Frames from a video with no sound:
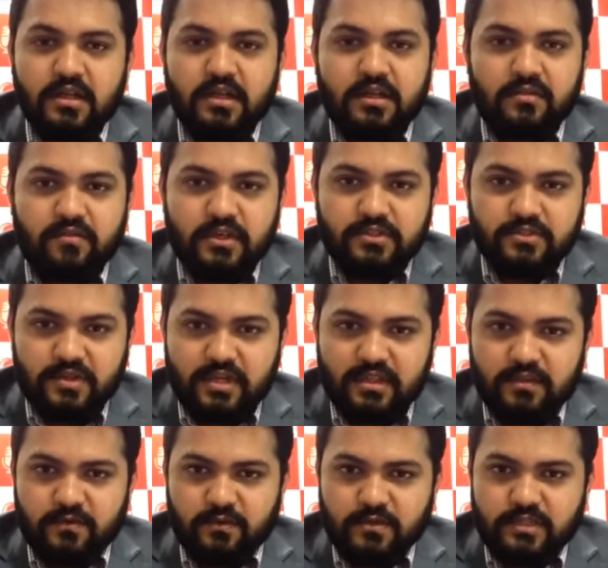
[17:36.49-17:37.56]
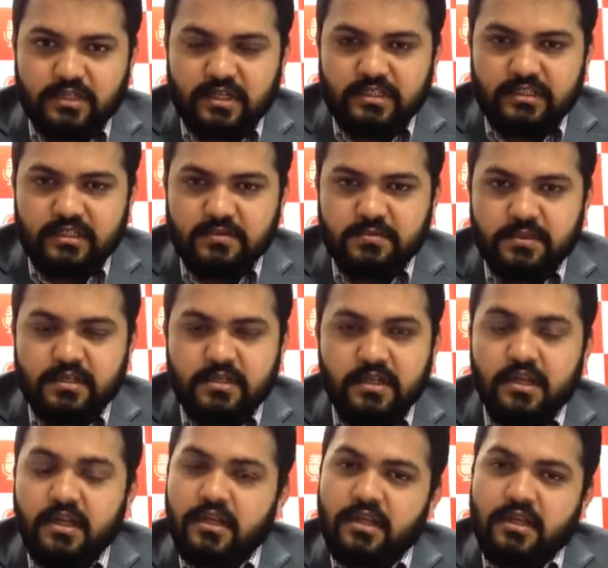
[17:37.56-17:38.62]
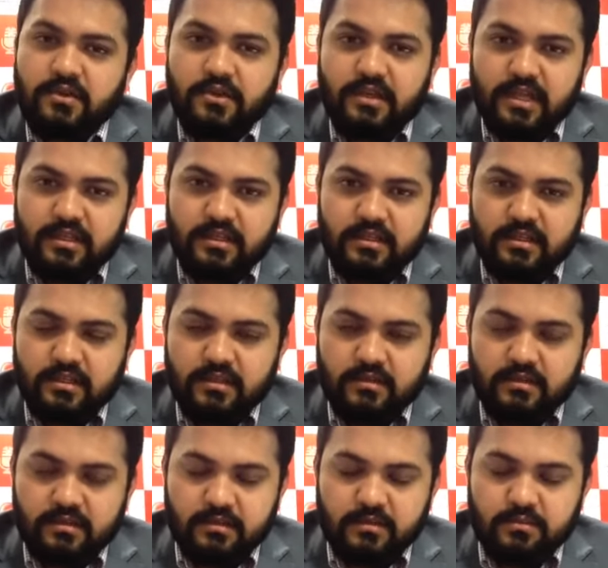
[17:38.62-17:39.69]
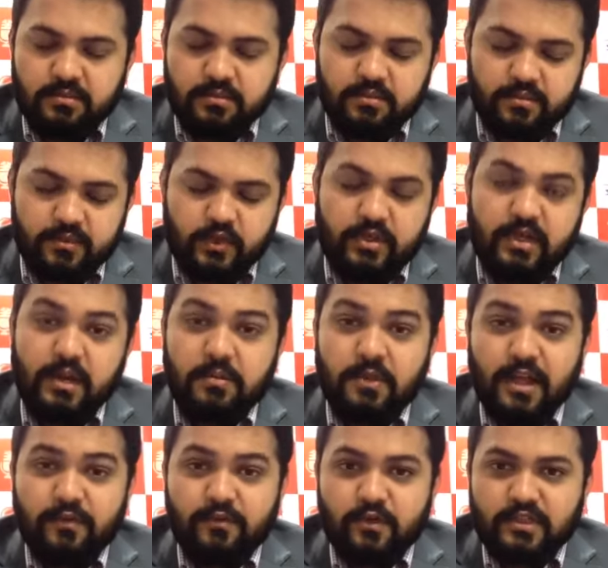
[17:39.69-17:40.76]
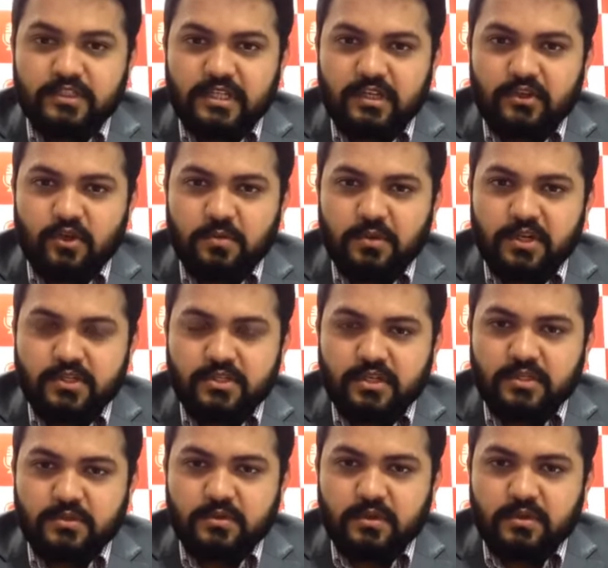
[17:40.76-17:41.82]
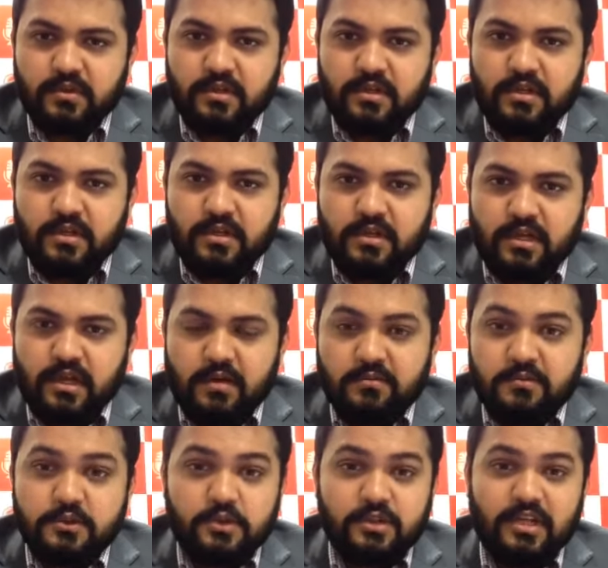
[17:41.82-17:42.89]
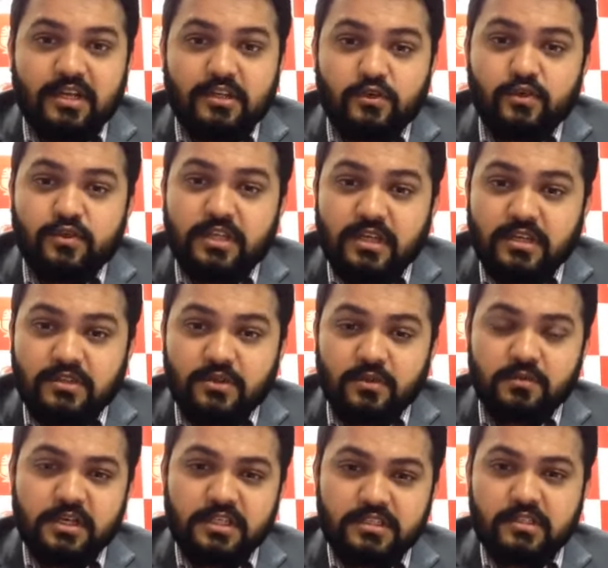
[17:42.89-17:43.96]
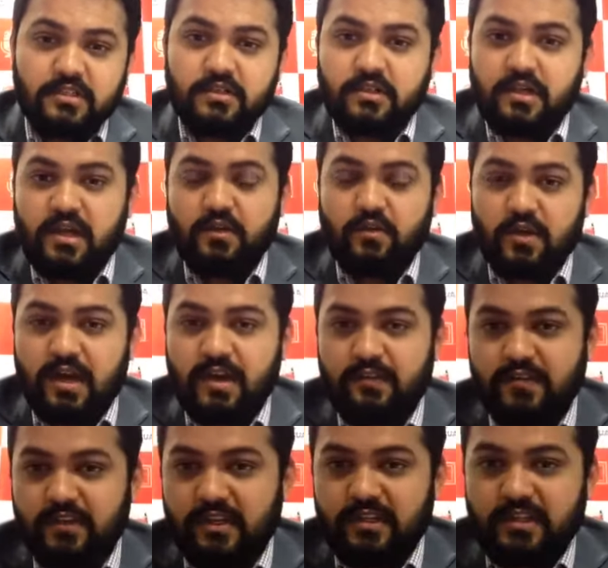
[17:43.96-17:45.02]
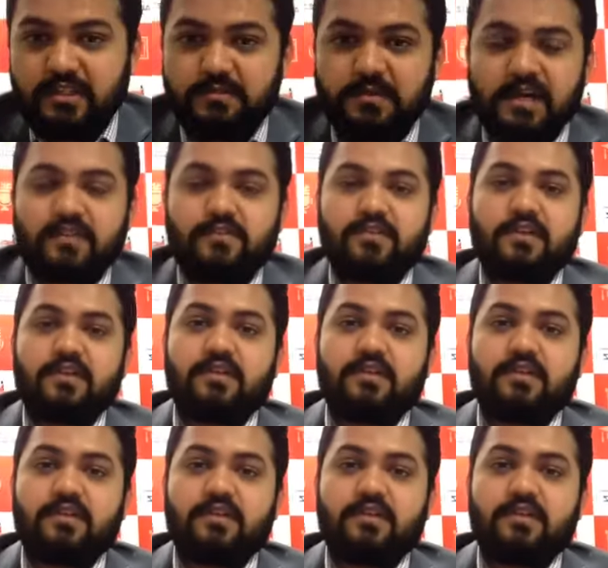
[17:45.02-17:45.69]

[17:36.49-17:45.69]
And once you get the full skill assessment, you get you can apply for your state nomination as well. So there are 2 things you must look after in this pathway.